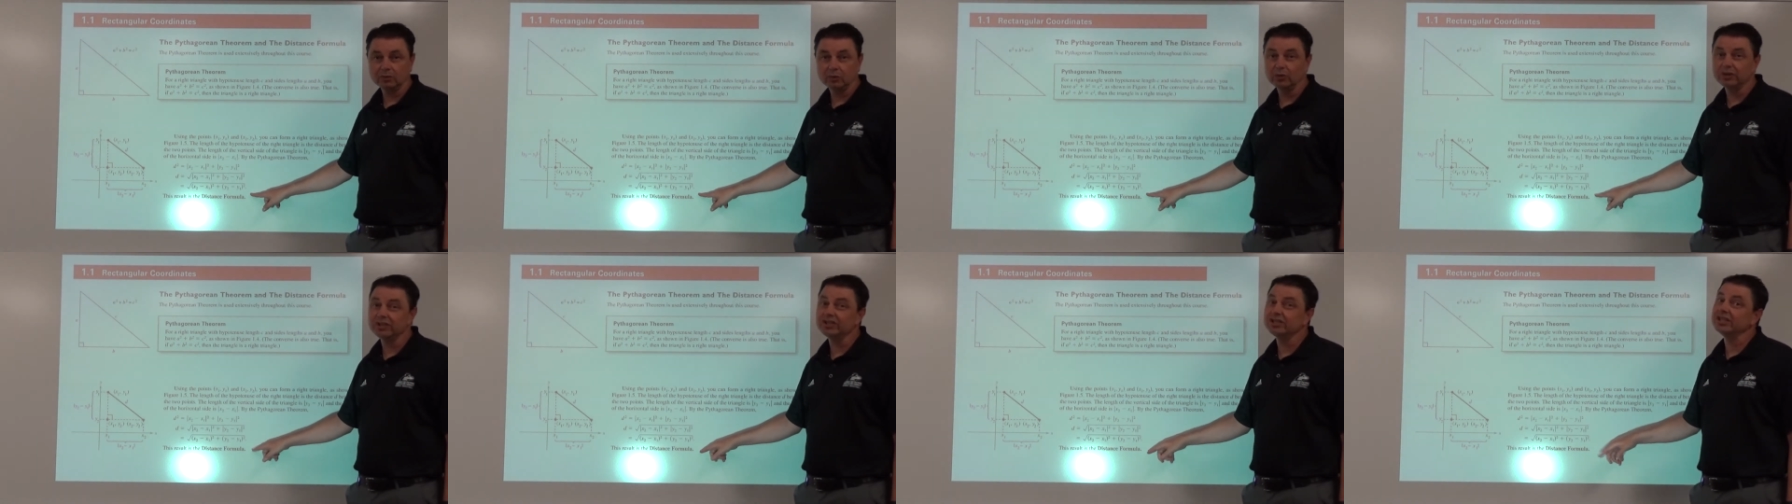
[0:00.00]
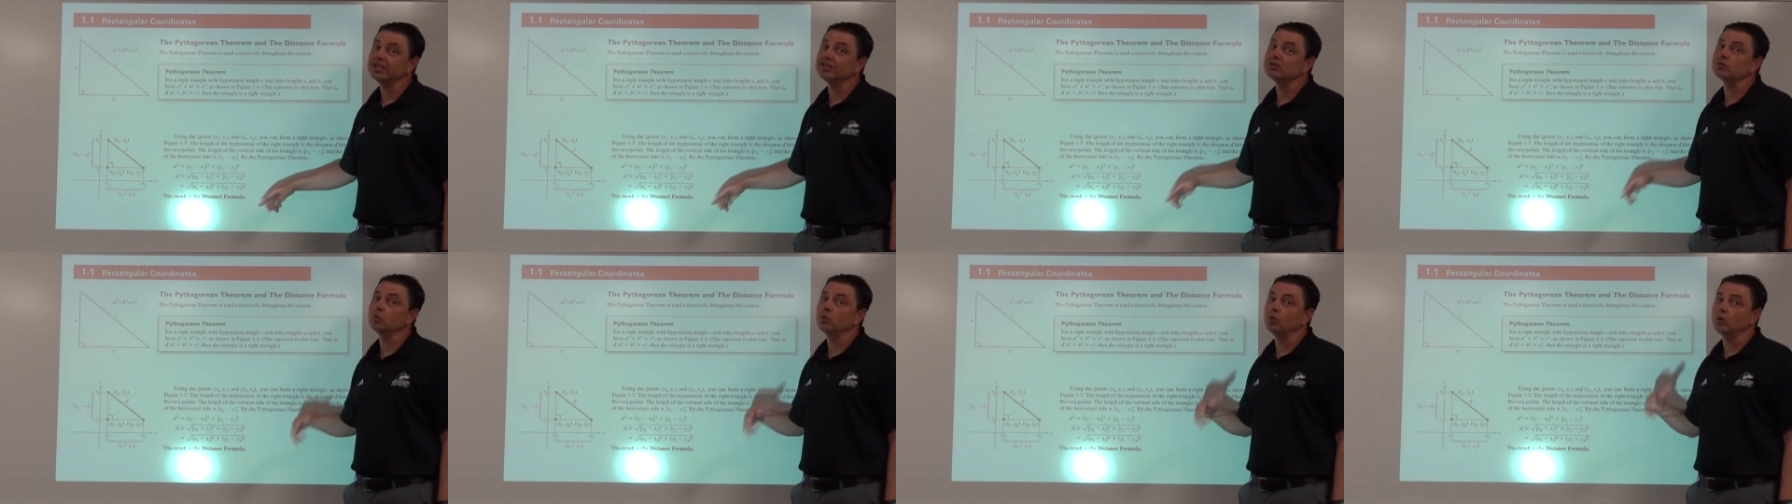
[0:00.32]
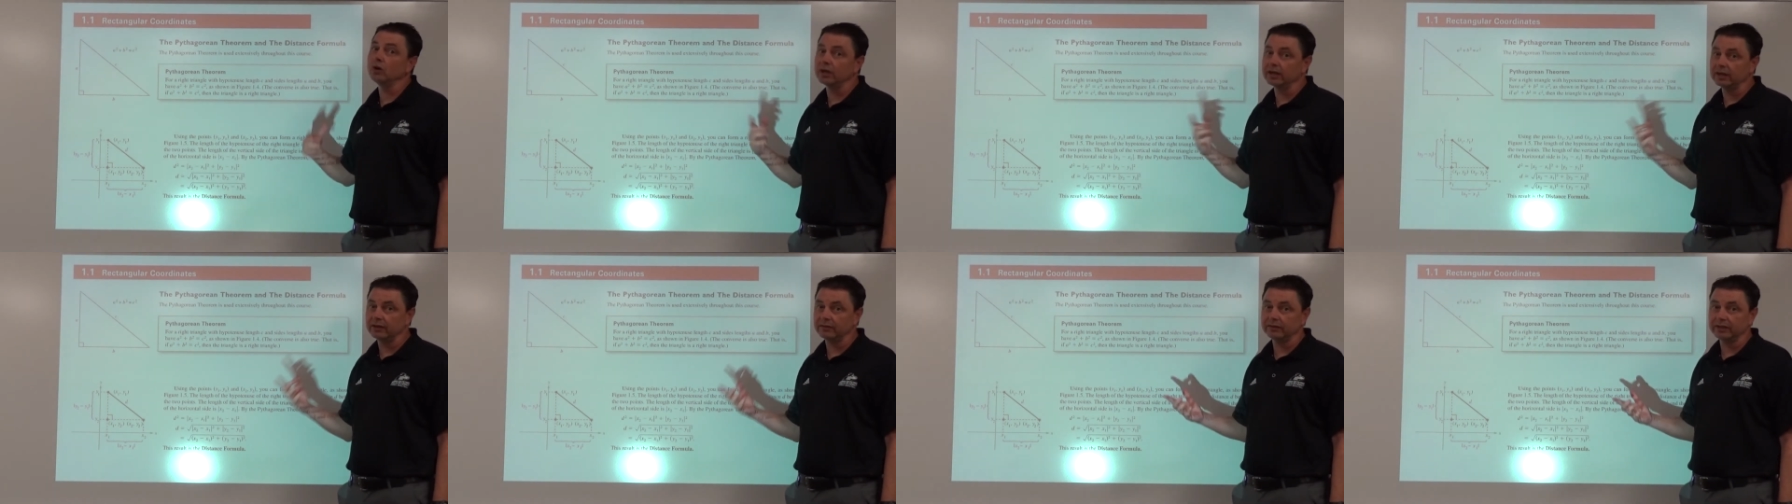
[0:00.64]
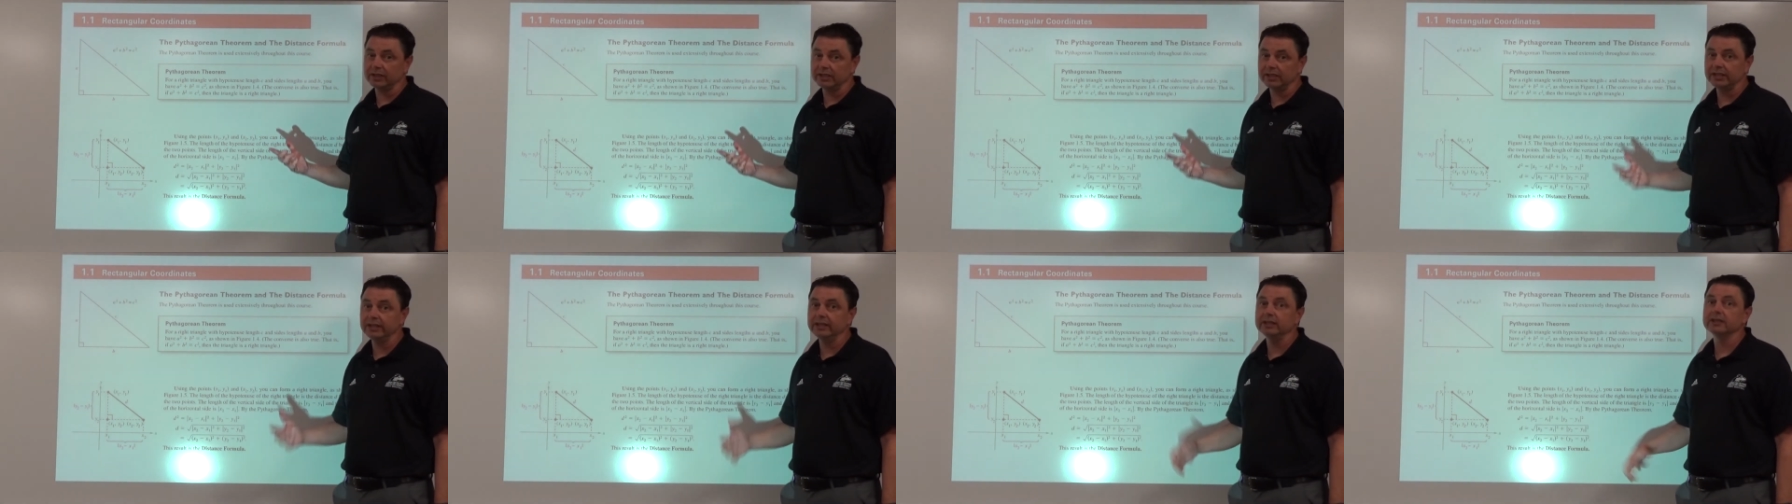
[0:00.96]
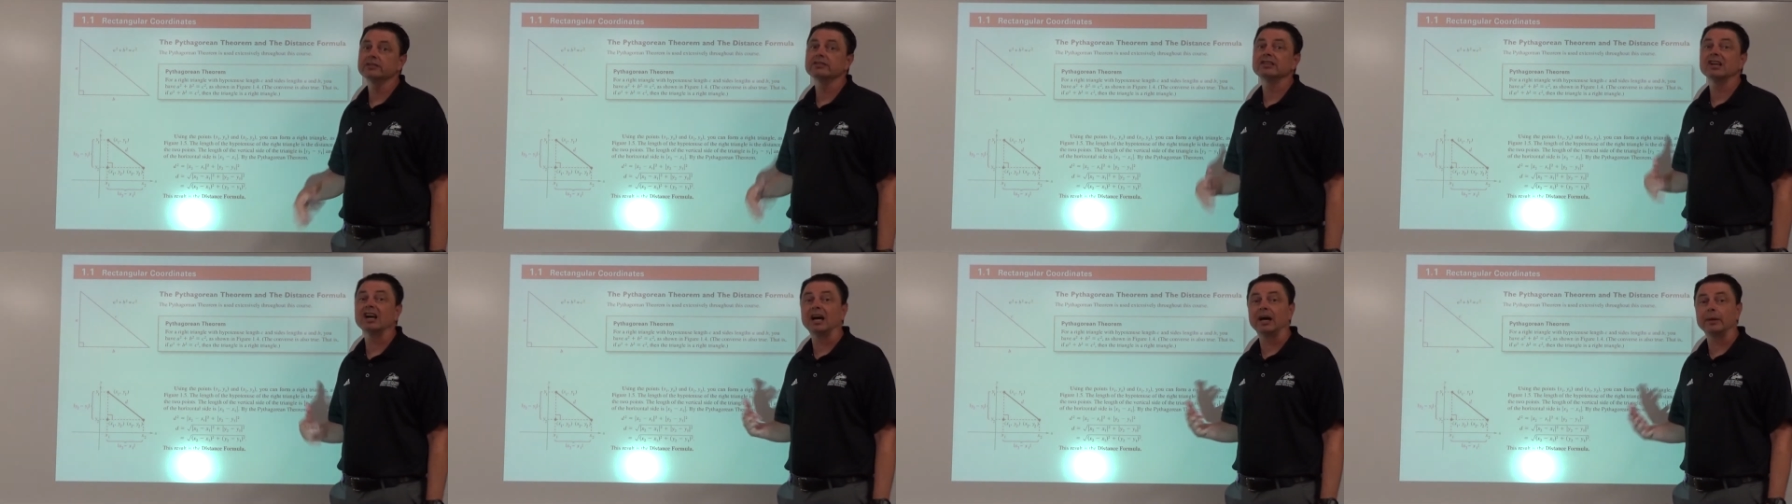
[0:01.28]
which is one of the
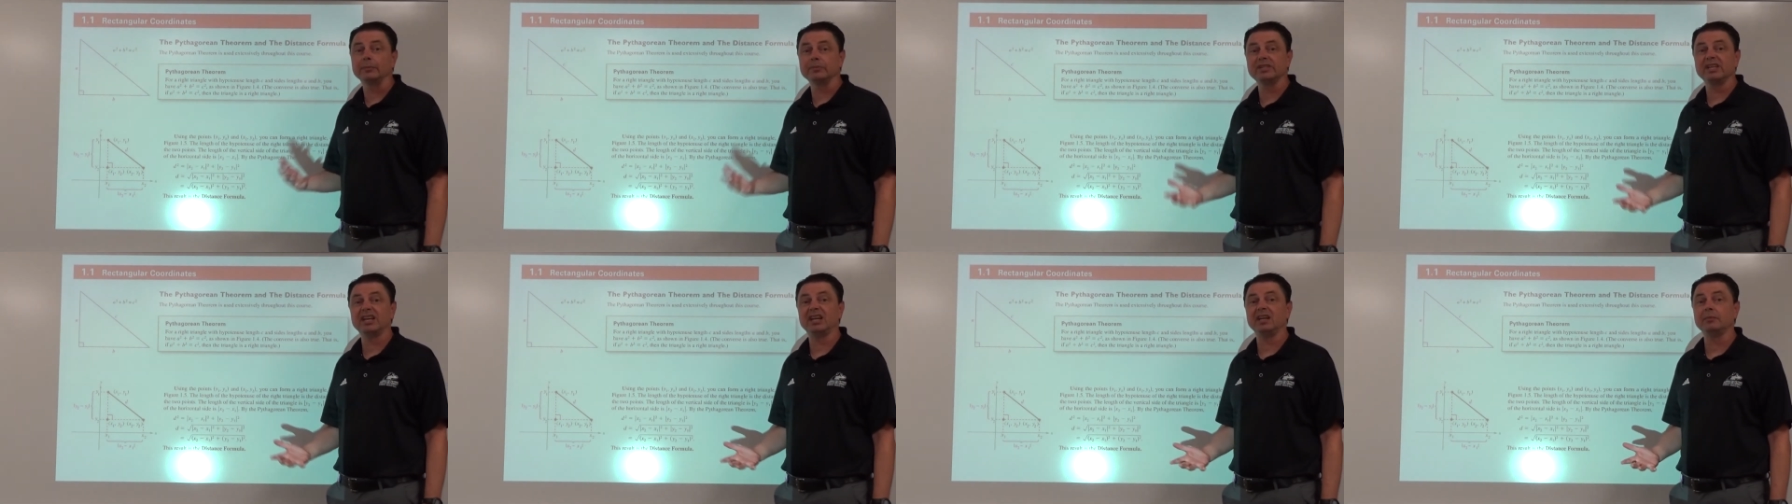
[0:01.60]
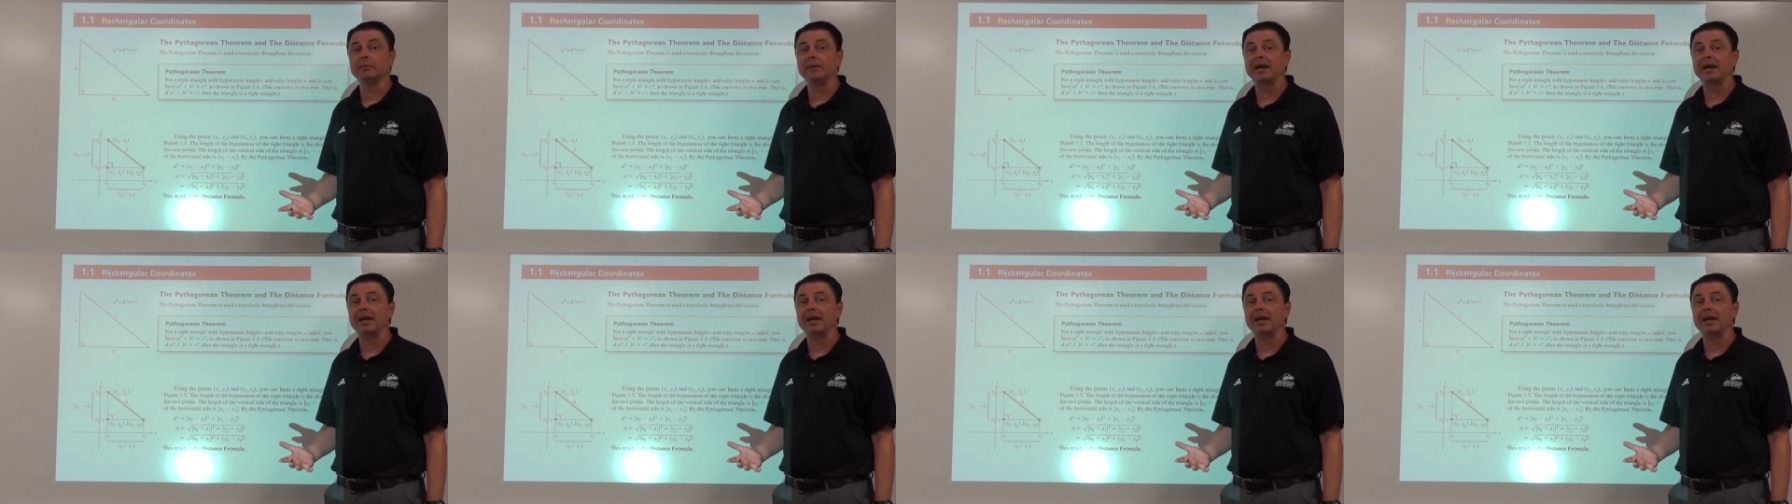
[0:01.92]
top 10